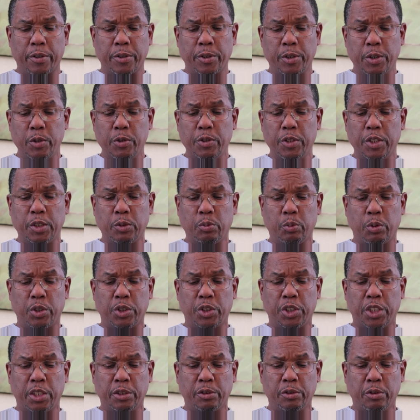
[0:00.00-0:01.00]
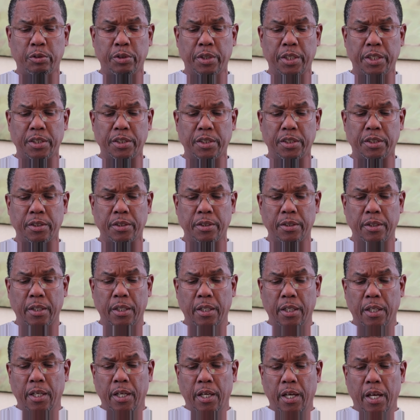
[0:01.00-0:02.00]
do this with gentleness
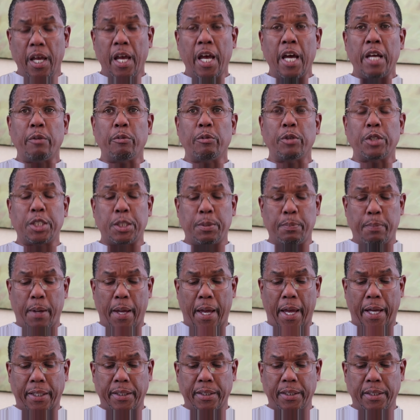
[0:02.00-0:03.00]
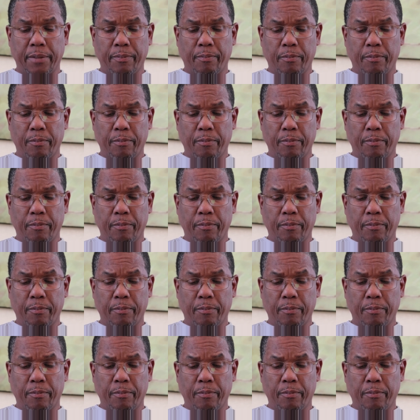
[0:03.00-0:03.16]
and respect,